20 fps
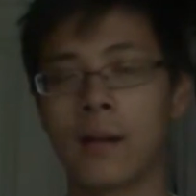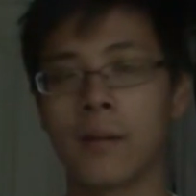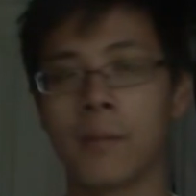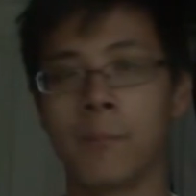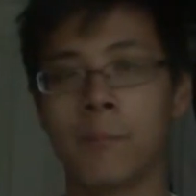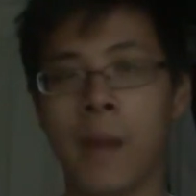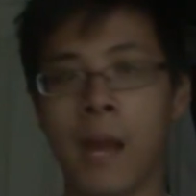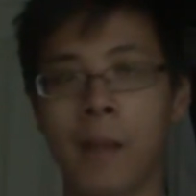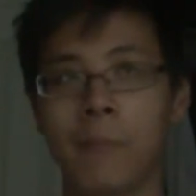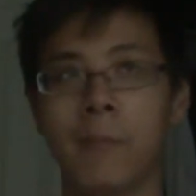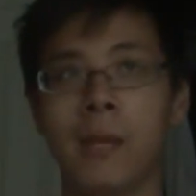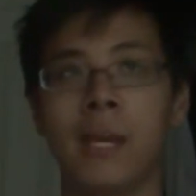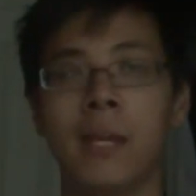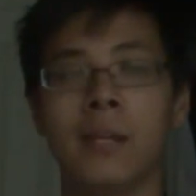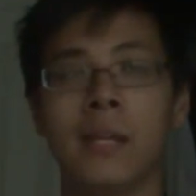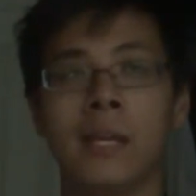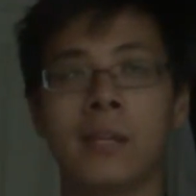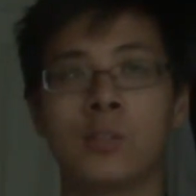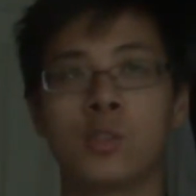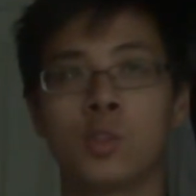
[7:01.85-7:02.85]

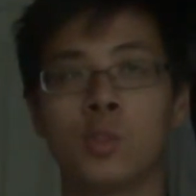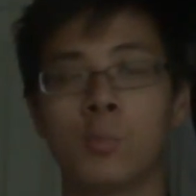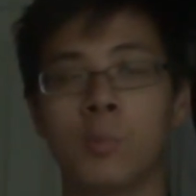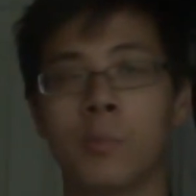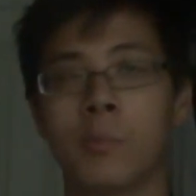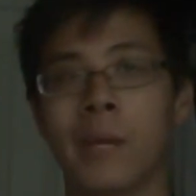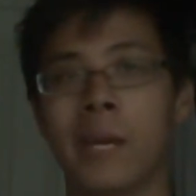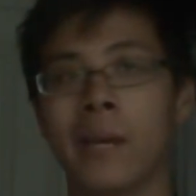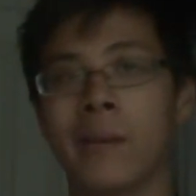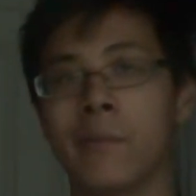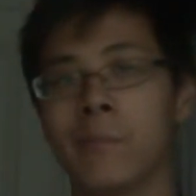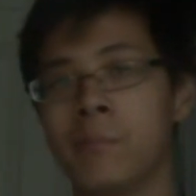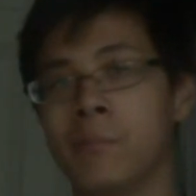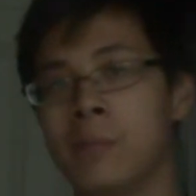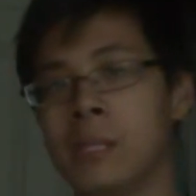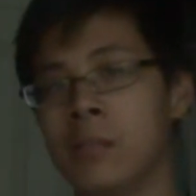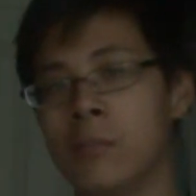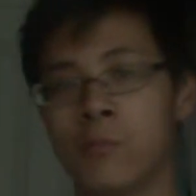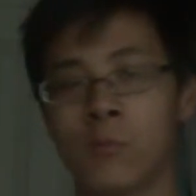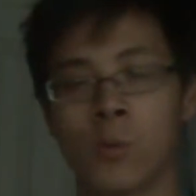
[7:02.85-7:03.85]
Batman and Superman
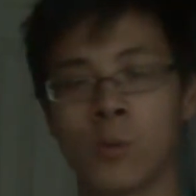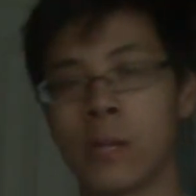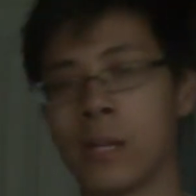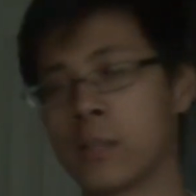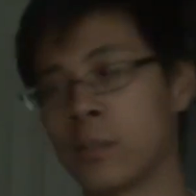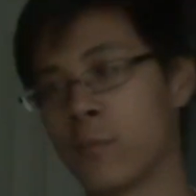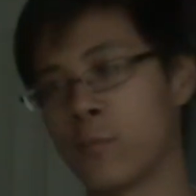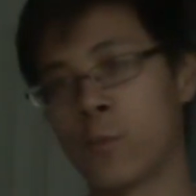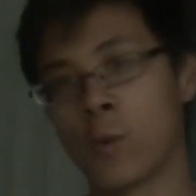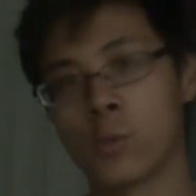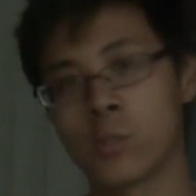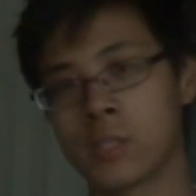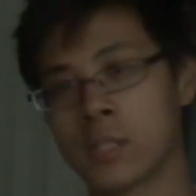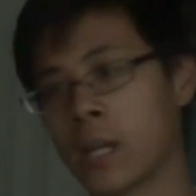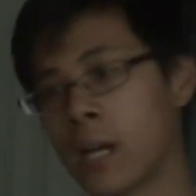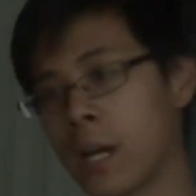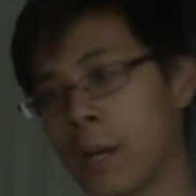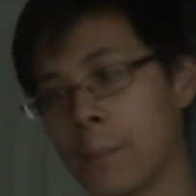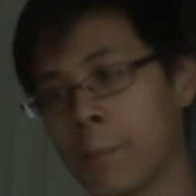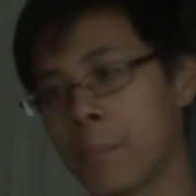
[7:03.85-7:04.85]
meet for like the first
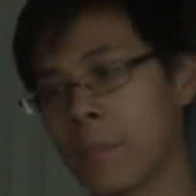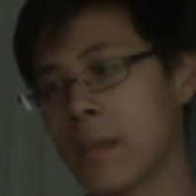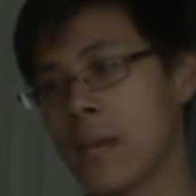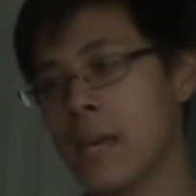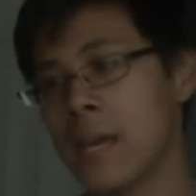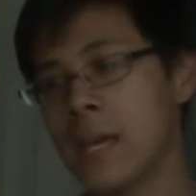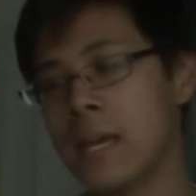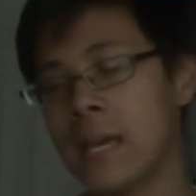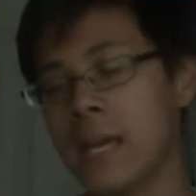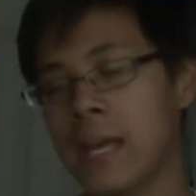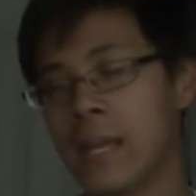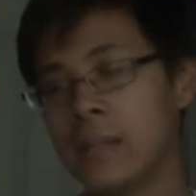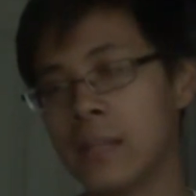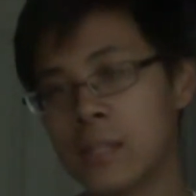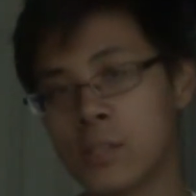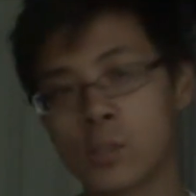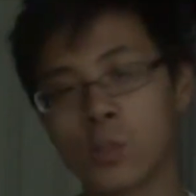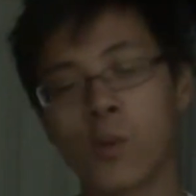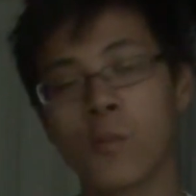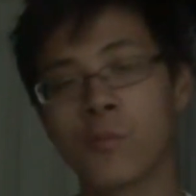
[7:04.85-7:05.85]
time, and they
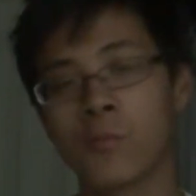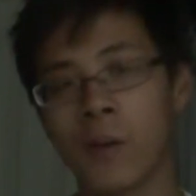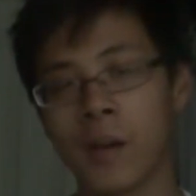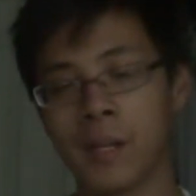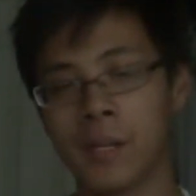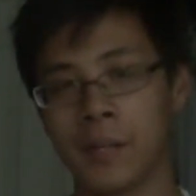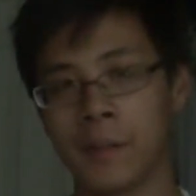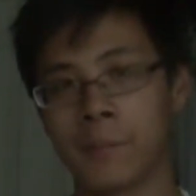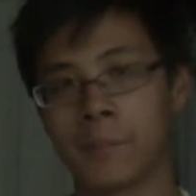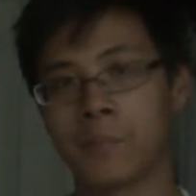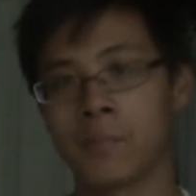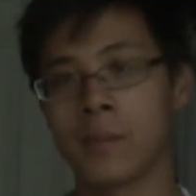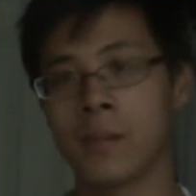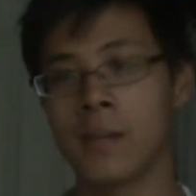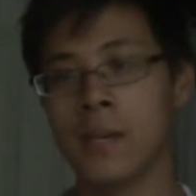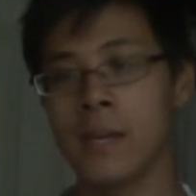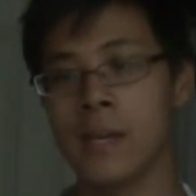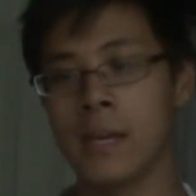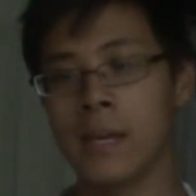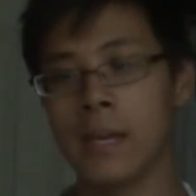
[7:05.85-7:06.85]
start fighting.
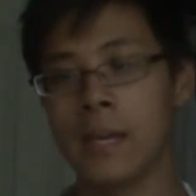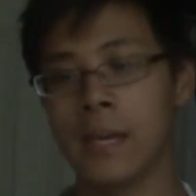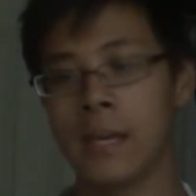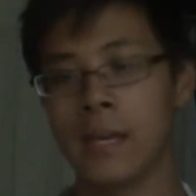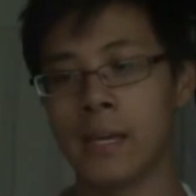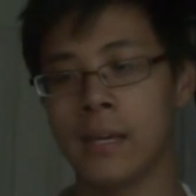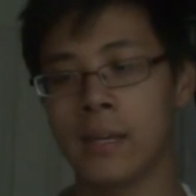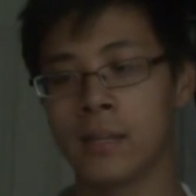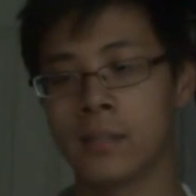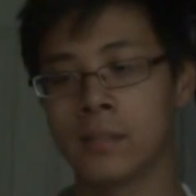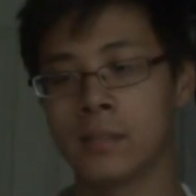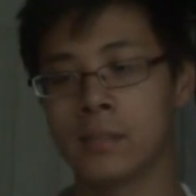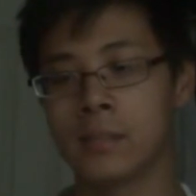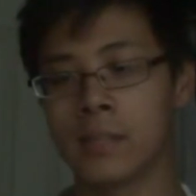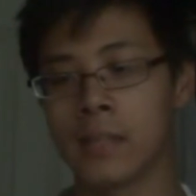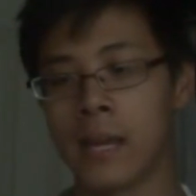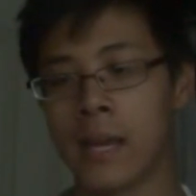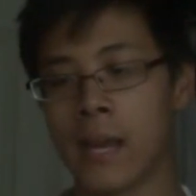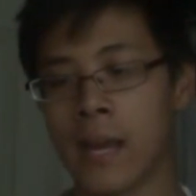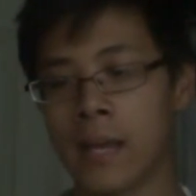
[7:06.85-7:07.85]
And
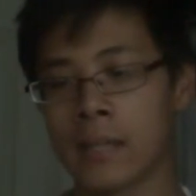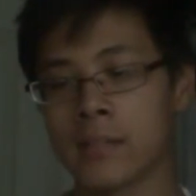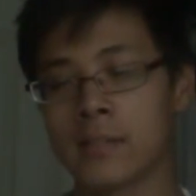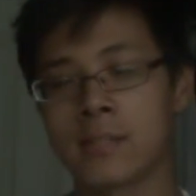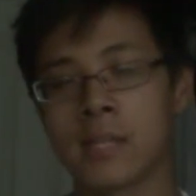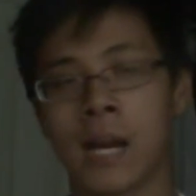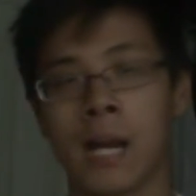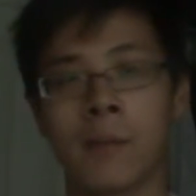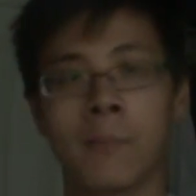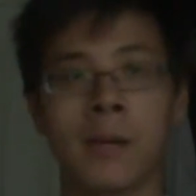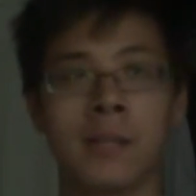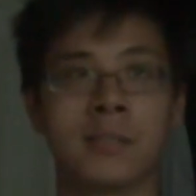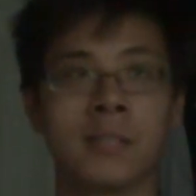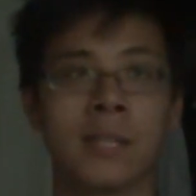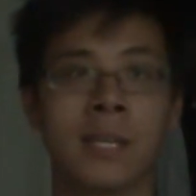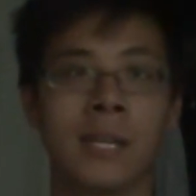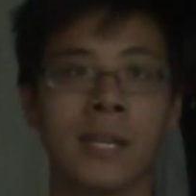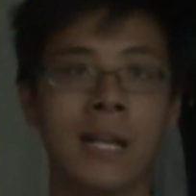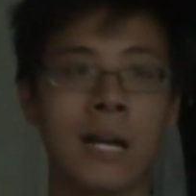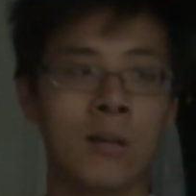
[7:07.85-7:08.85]
at the time, as a
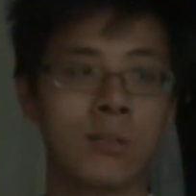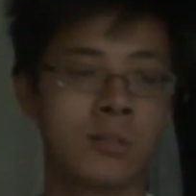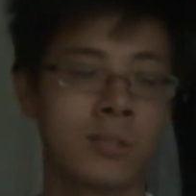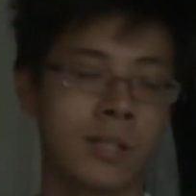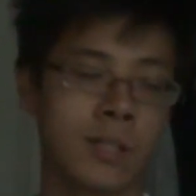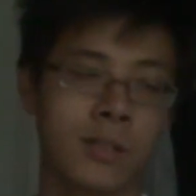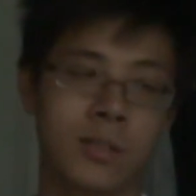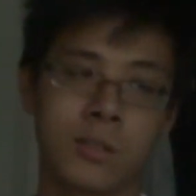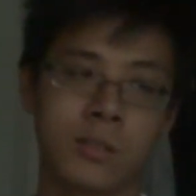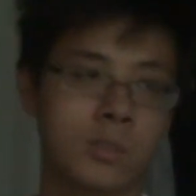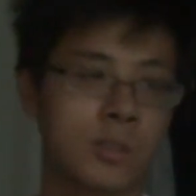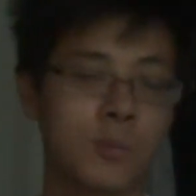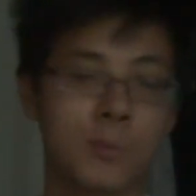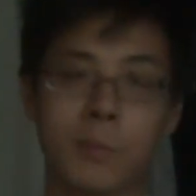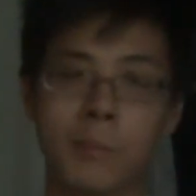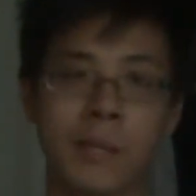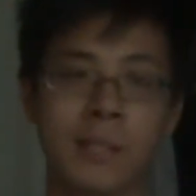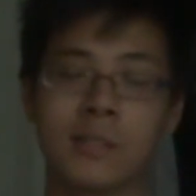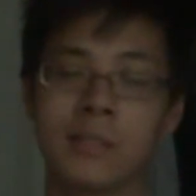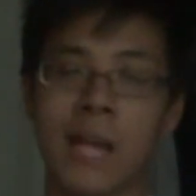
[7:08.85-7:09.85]
kid, I was like,
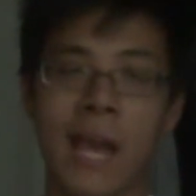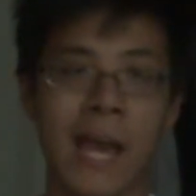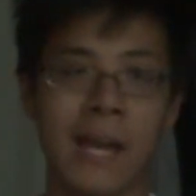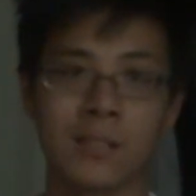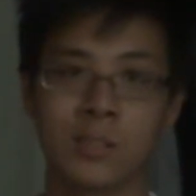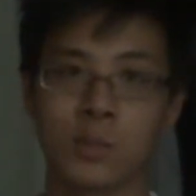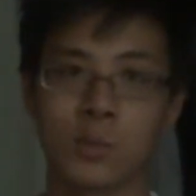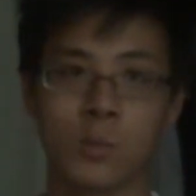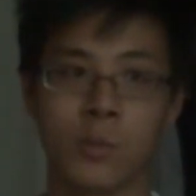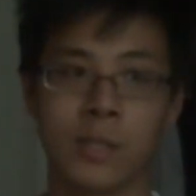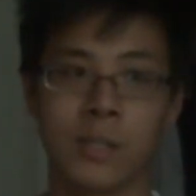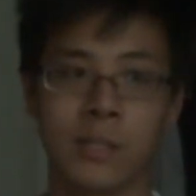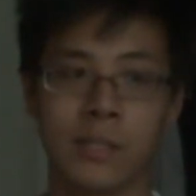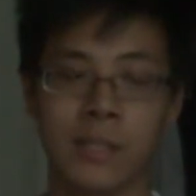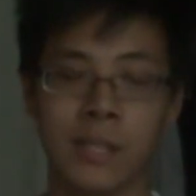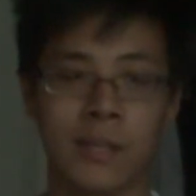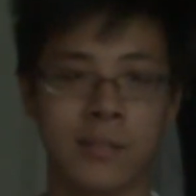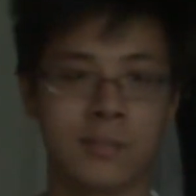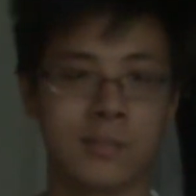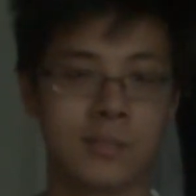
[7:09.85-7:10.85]
Superman has to win.
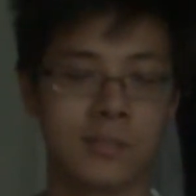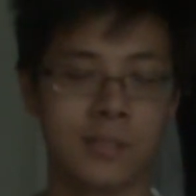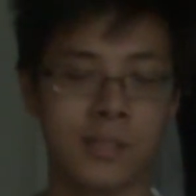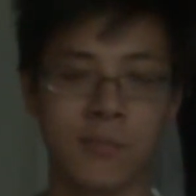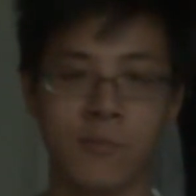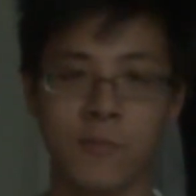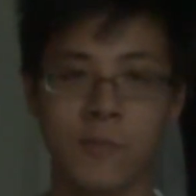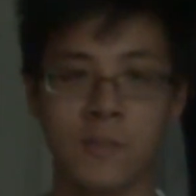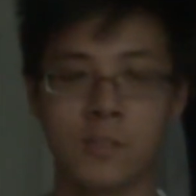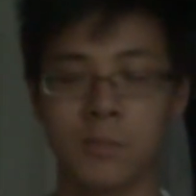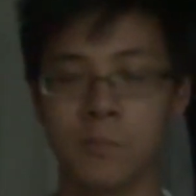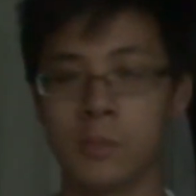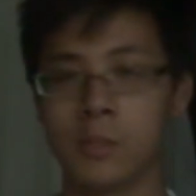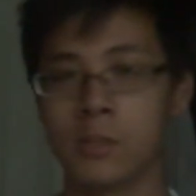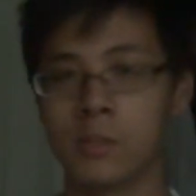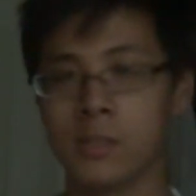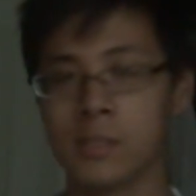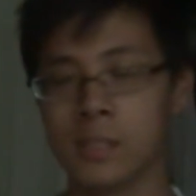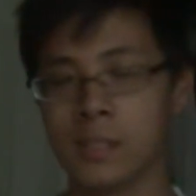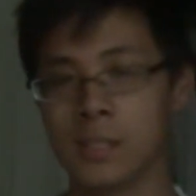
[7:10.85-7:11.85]
He has
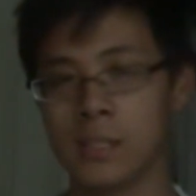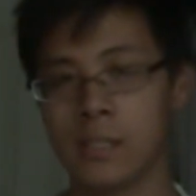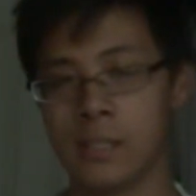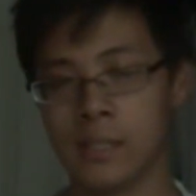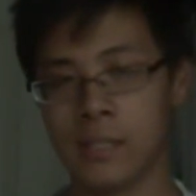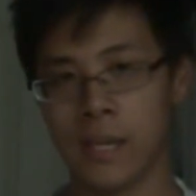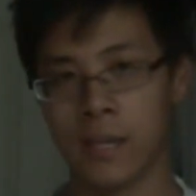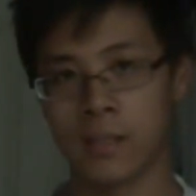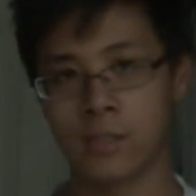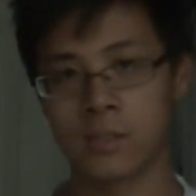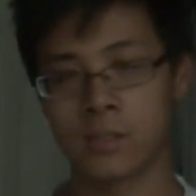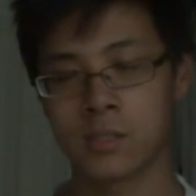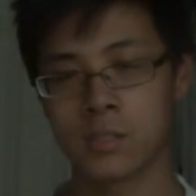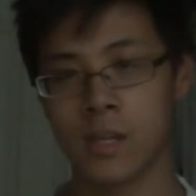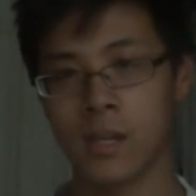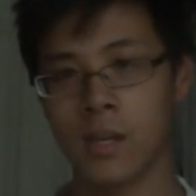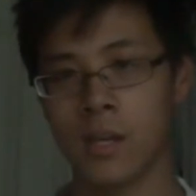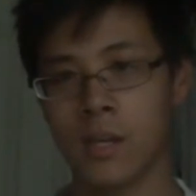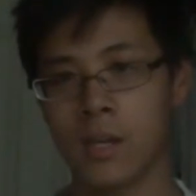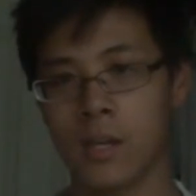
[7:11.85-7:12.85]
invincibility. He has
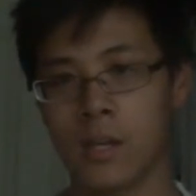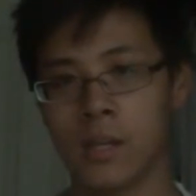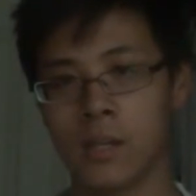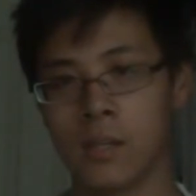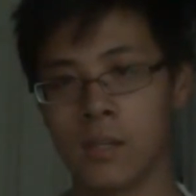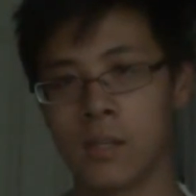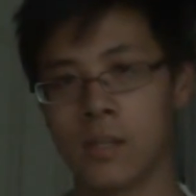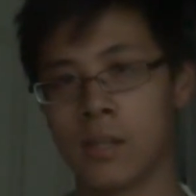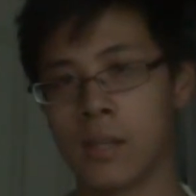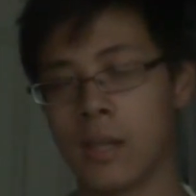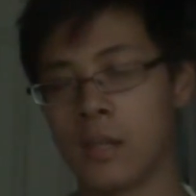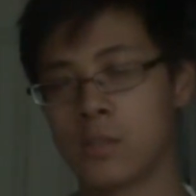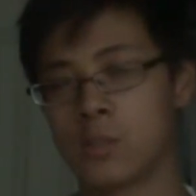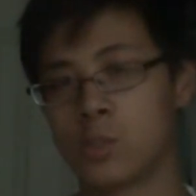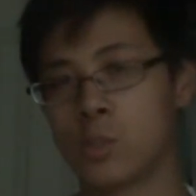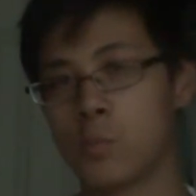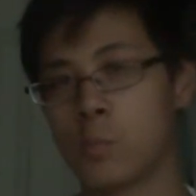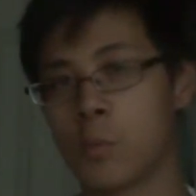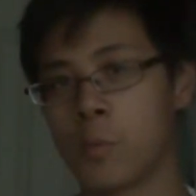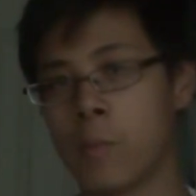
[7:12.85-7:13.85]
he has
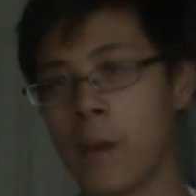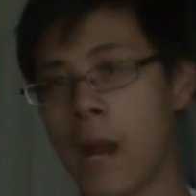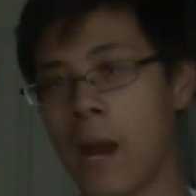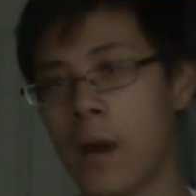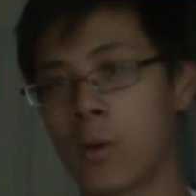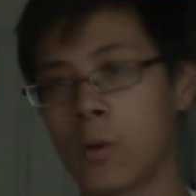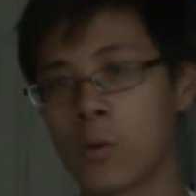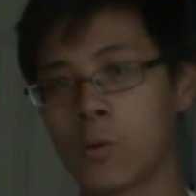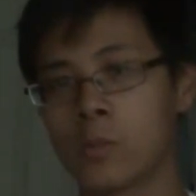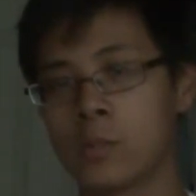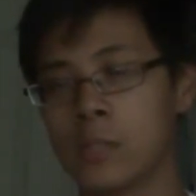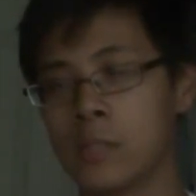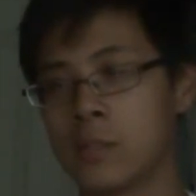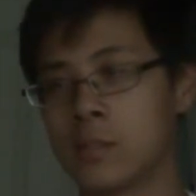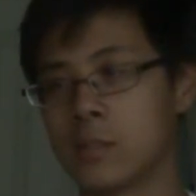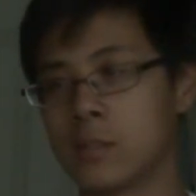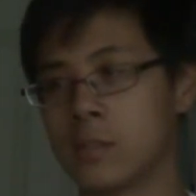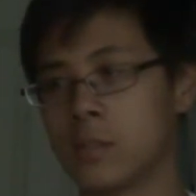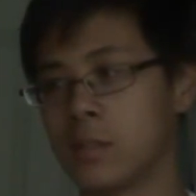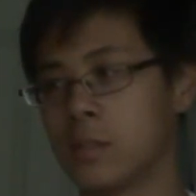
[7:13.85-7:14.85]
superpowers. He's